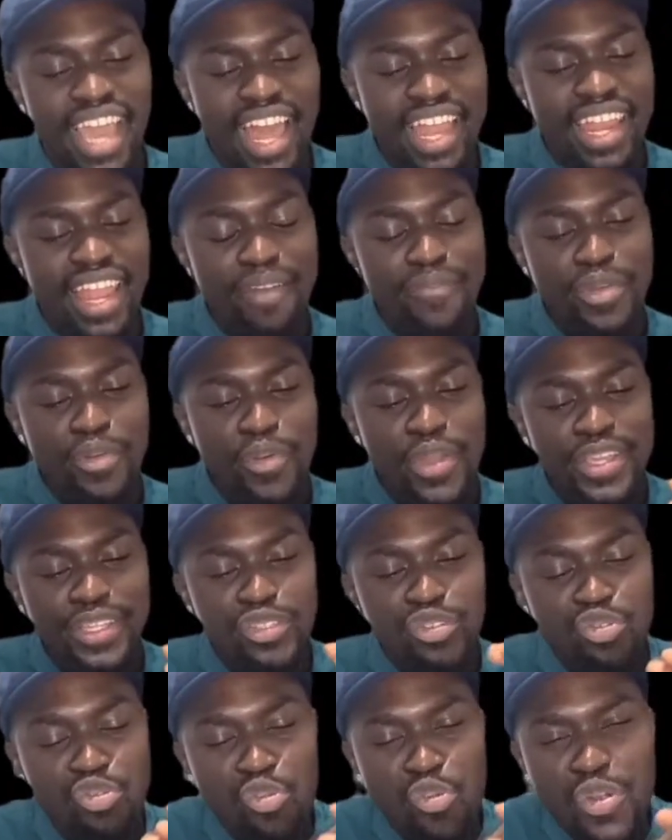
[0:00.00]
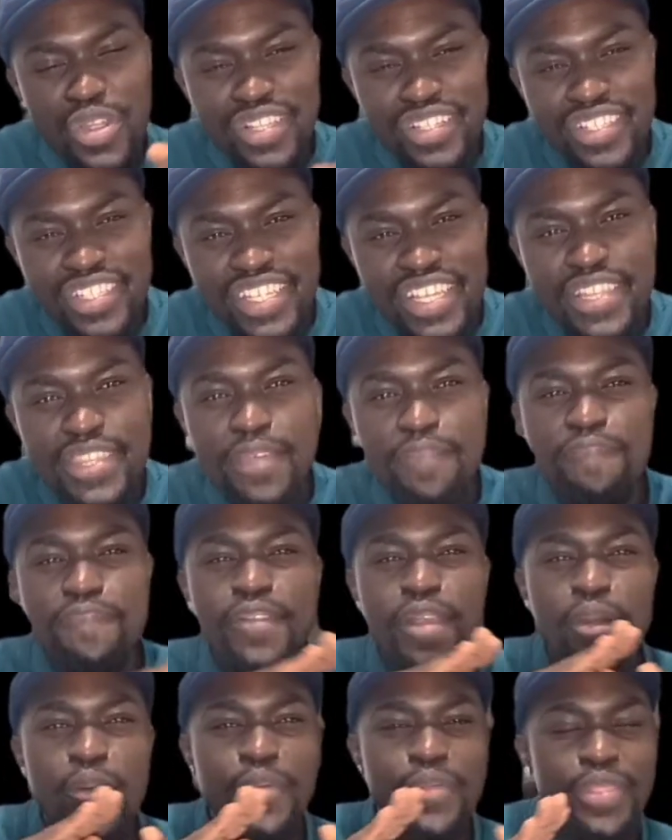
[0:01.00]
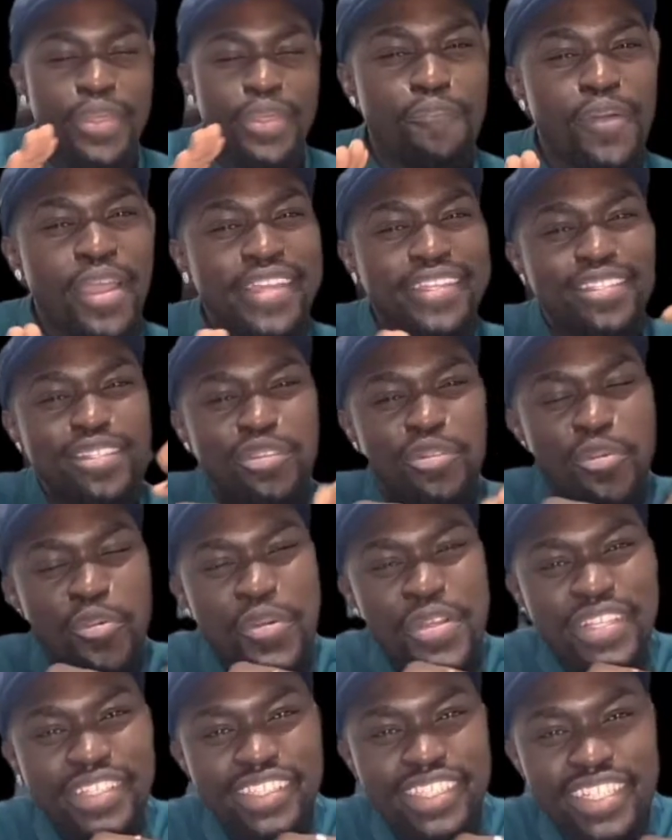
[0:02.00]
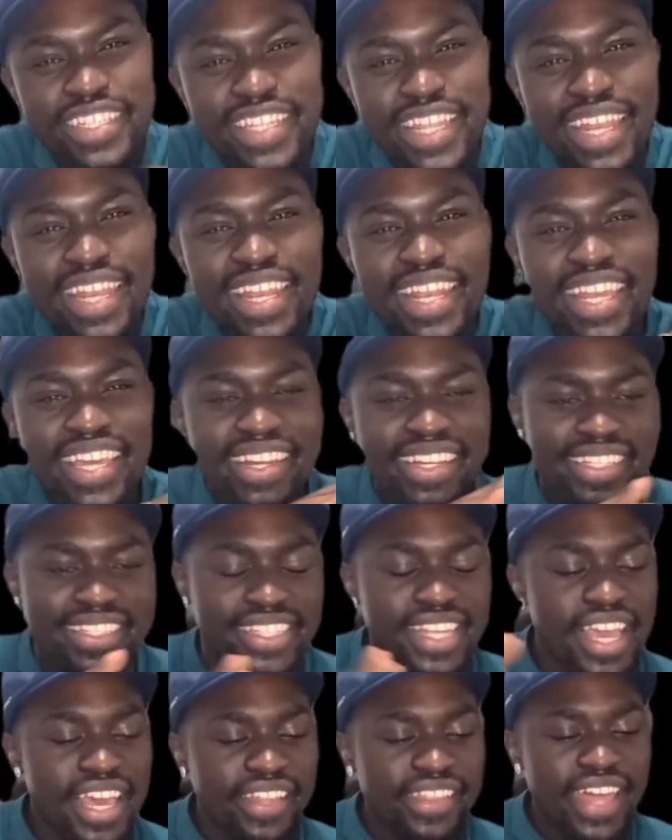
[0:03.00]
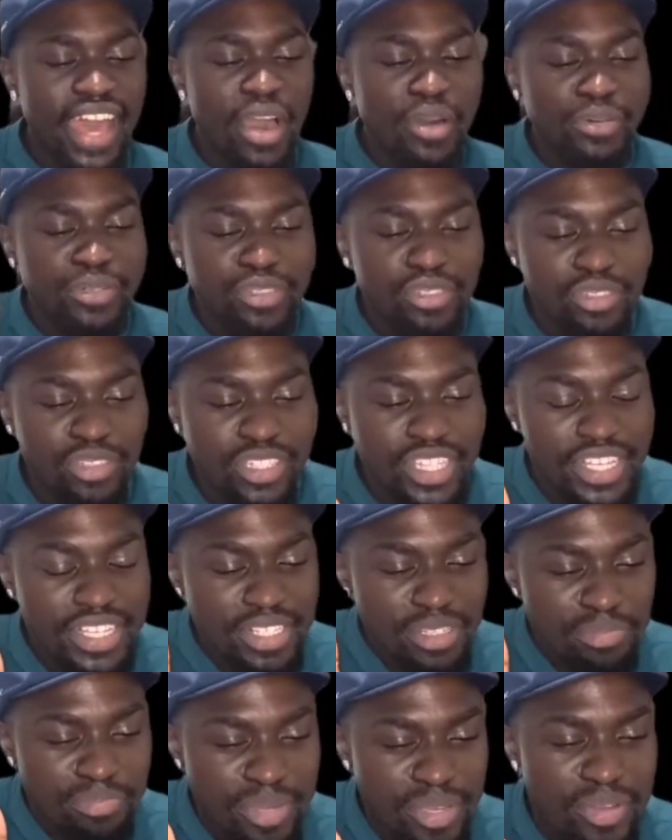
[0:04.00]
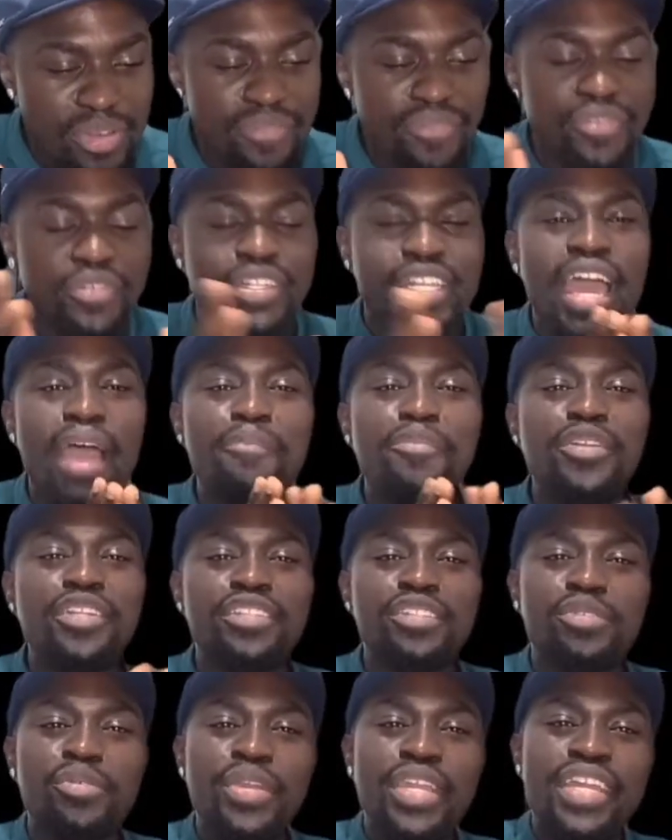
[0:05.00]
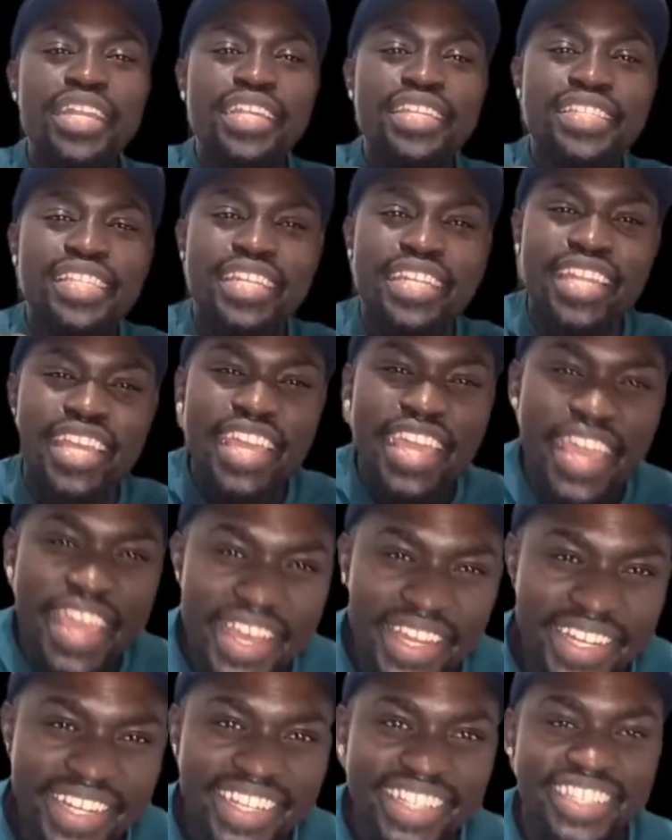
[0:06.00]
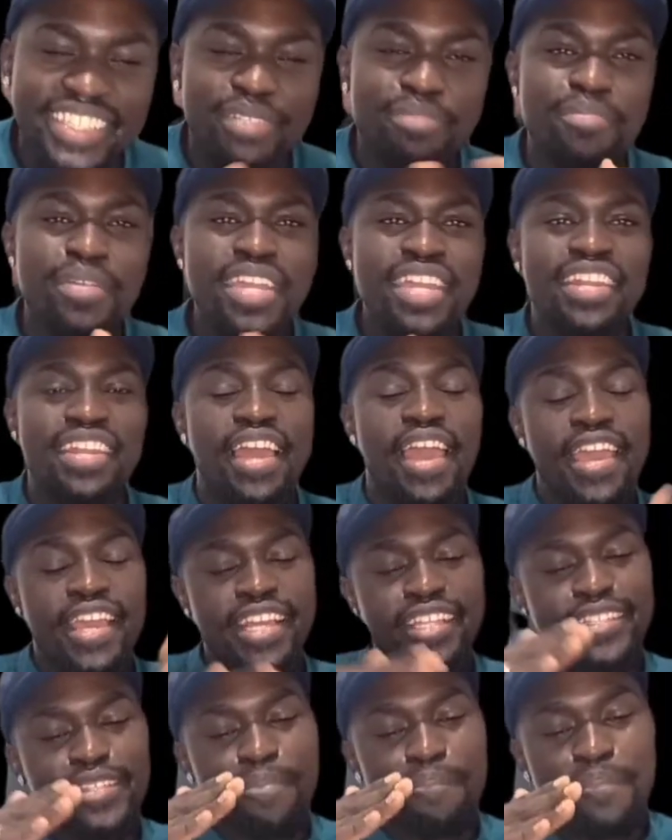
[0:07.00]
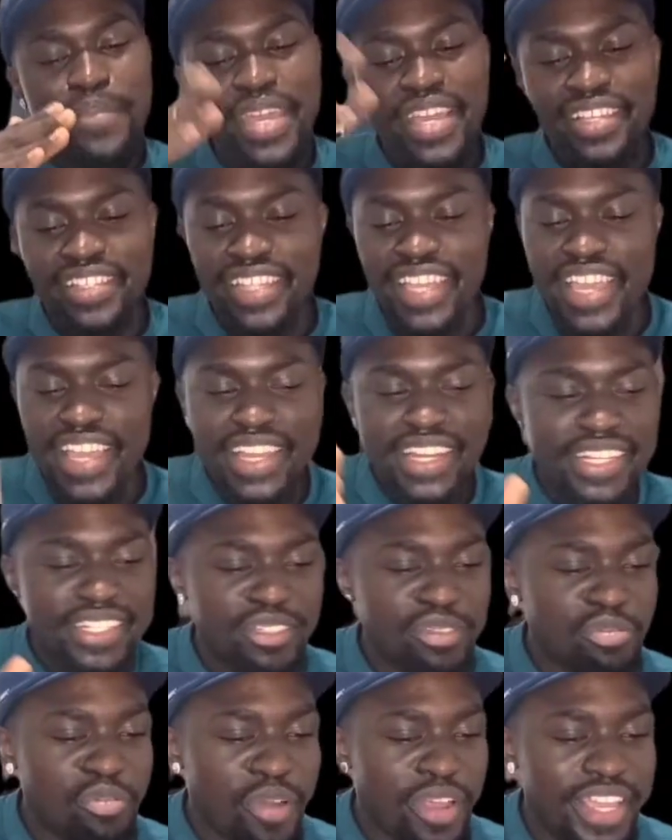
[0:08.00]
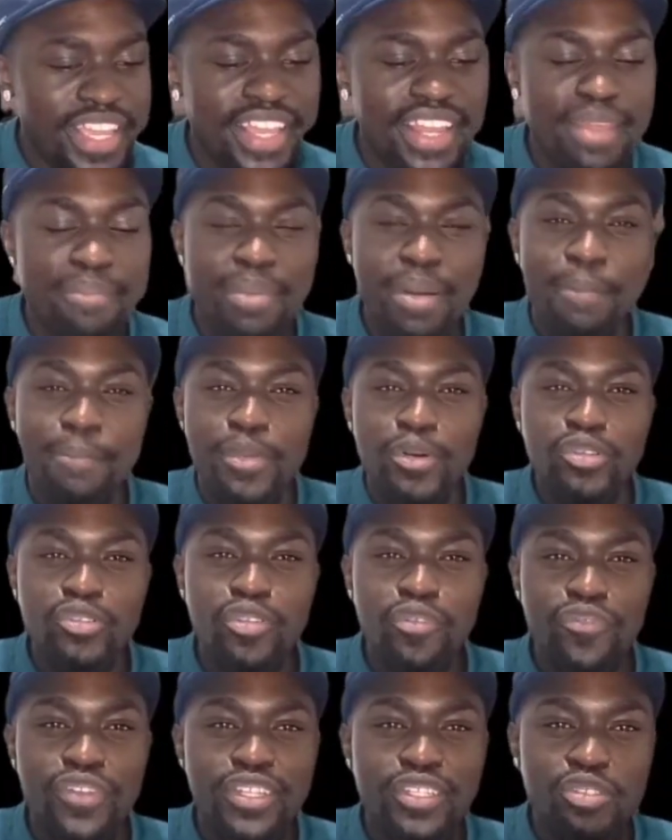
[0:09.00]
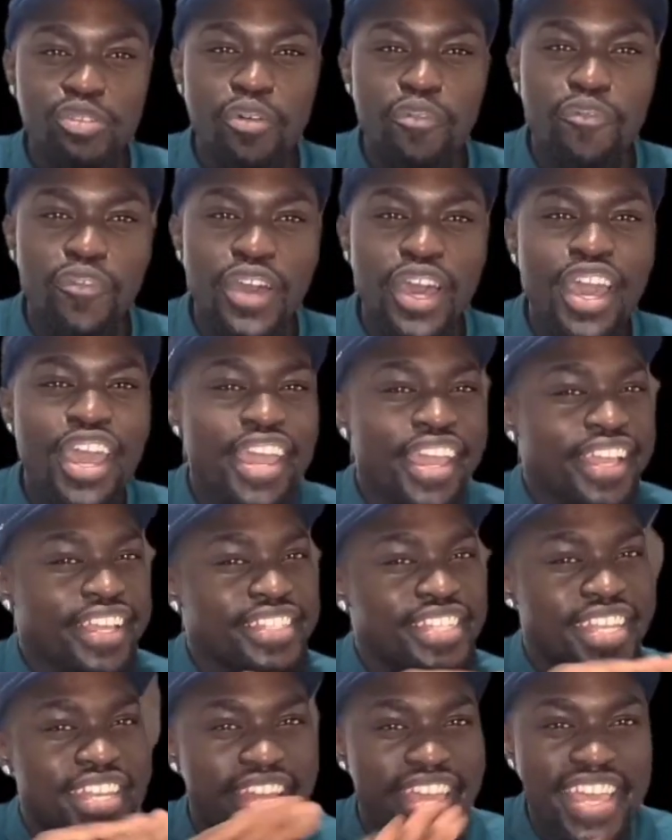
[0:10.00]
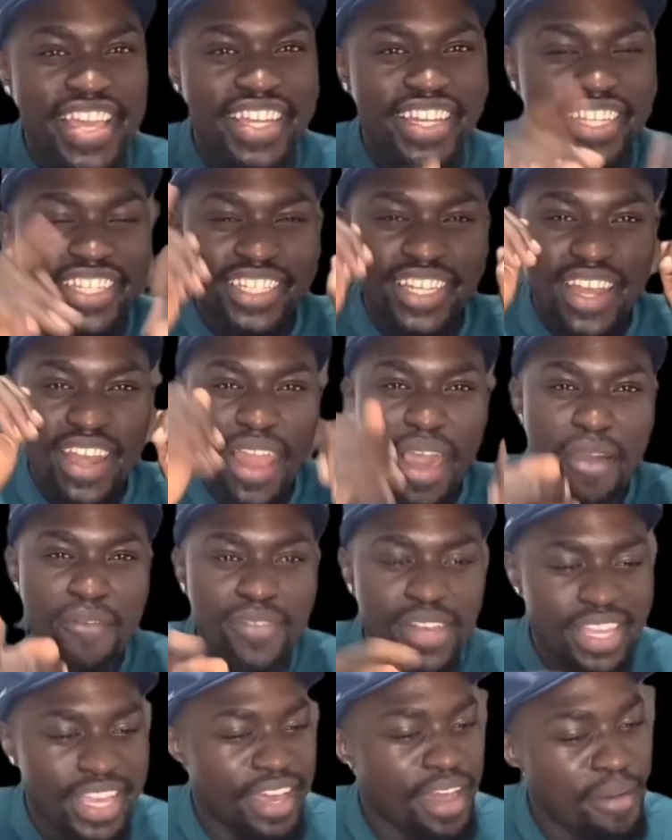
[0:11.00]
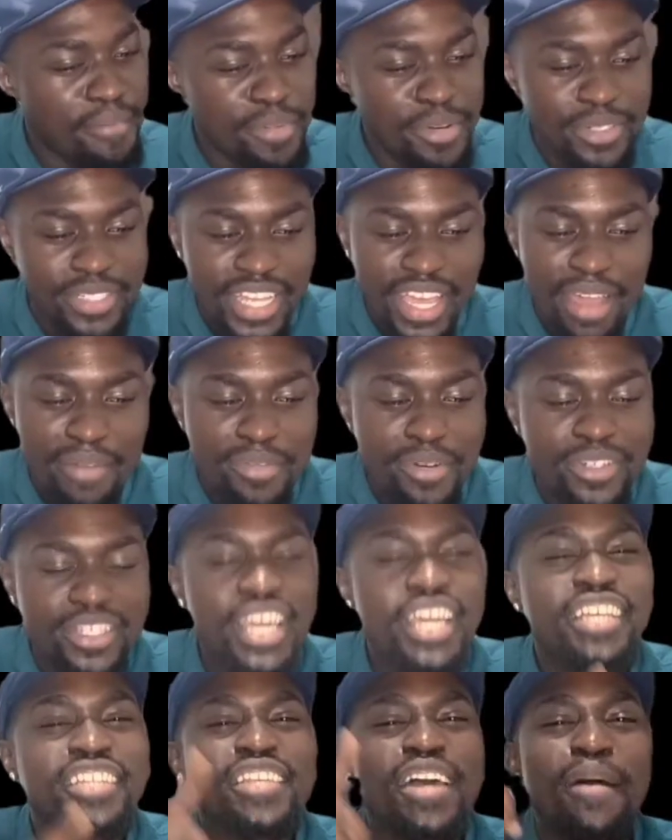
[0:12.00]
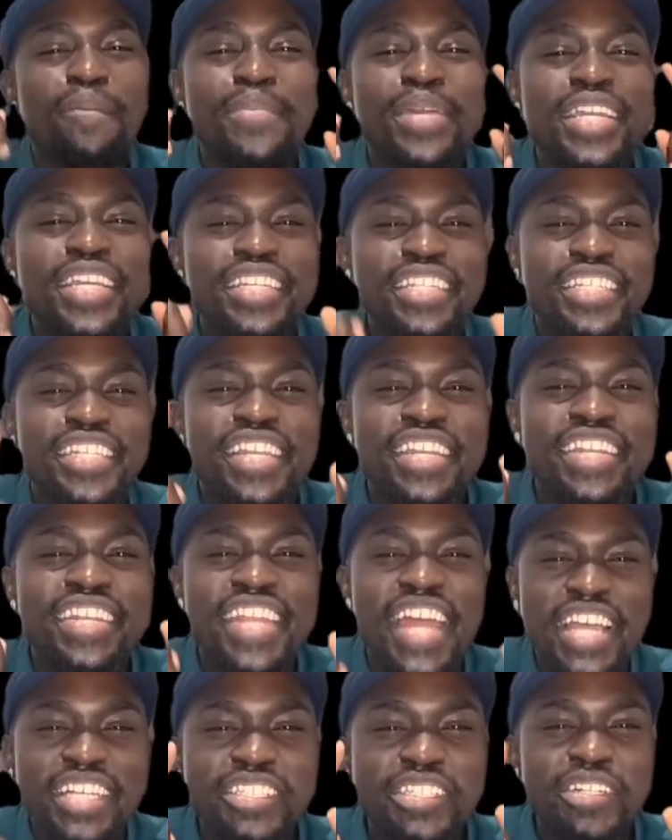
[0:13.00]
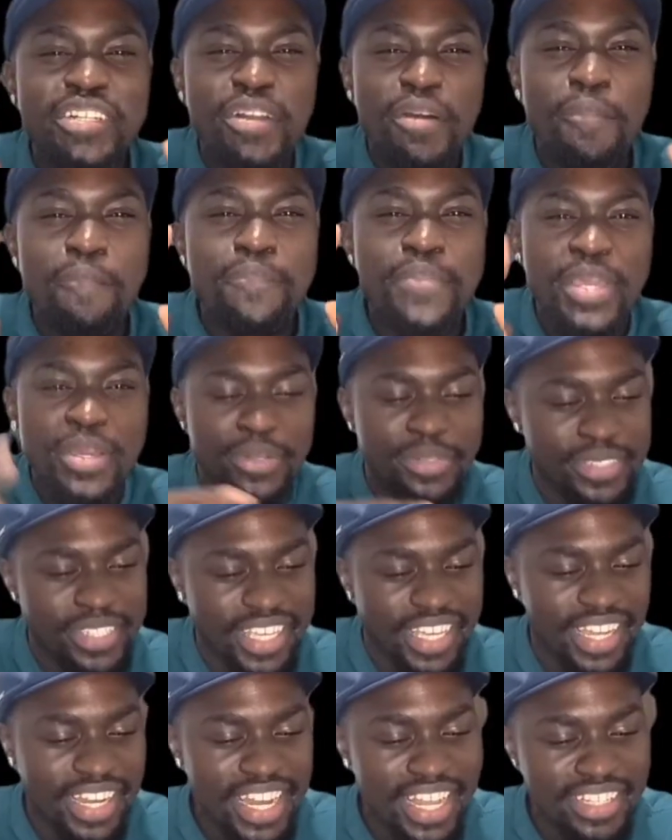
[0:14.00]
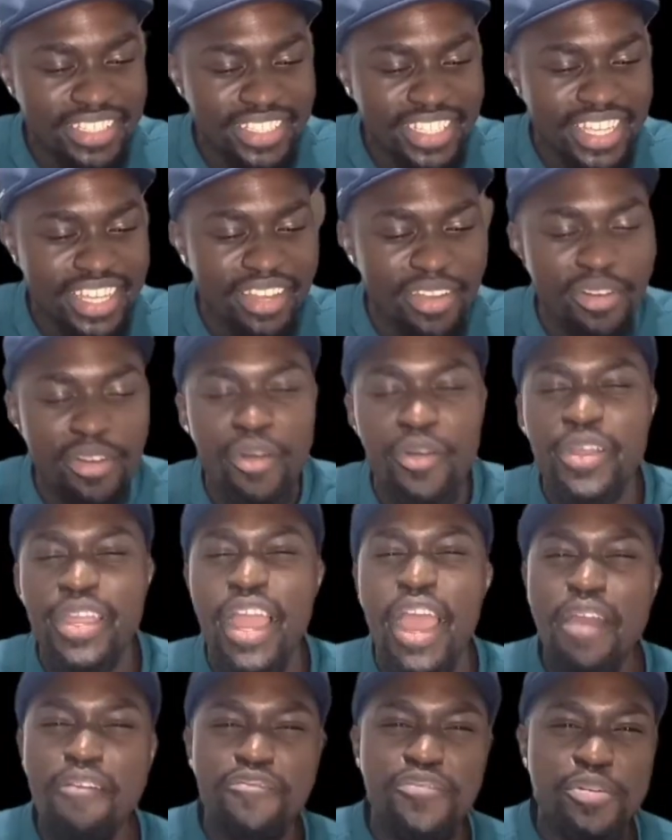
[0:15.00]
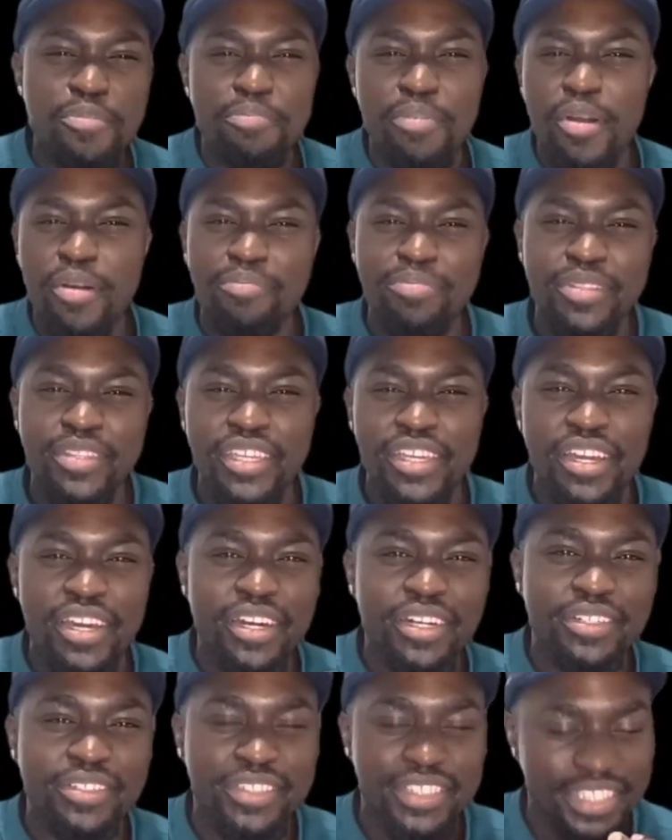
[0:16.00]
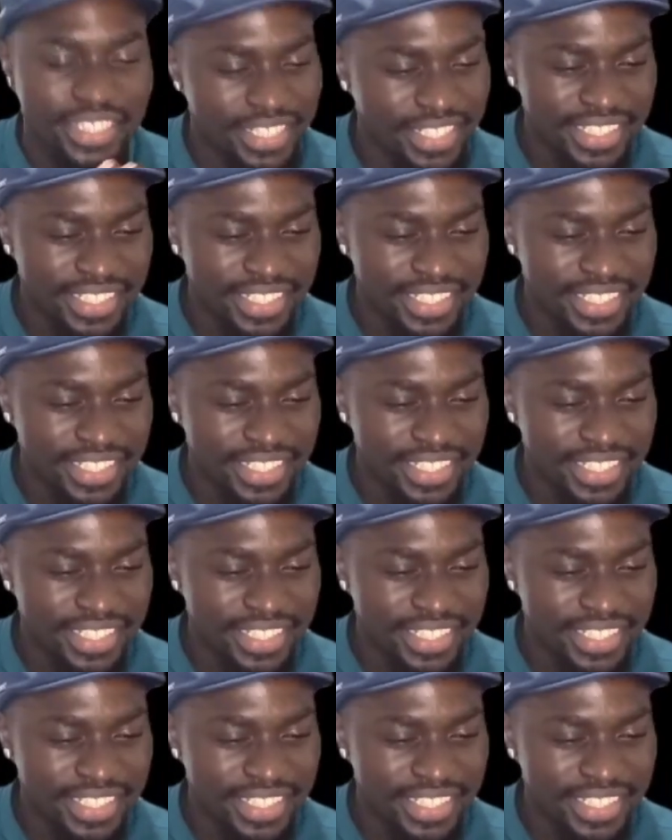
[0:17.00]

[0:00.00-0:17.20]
I love the way he's twisting the flow, way he's twisting the lyrics. This is beautiful. Diamond is doing it is in English, man. It's mixed English Swahili, but most of it so far is in English. Lovely. Come on, Diamond, some international music. Let's get going. Afropop in the house.